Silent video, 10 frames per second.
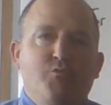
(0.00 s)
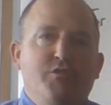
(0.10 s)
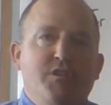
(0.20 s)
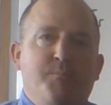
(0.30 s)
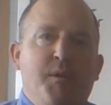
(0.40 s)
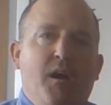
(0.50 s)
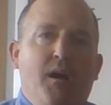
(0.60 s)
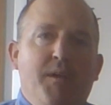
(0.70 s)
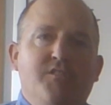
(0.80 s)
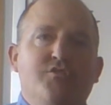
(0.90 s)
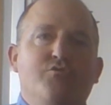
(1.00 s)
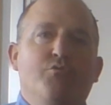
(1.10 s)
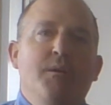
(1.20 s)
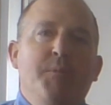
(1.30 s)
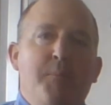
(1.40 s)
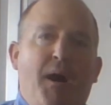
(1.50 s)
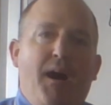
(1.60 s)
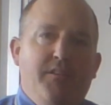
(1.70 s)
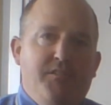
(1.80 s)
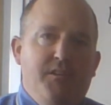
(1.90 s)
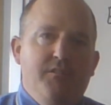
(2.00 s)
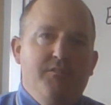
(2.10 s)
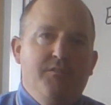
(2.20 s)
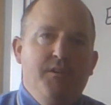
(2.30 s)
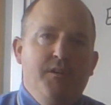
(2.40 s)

would just become extremely positive,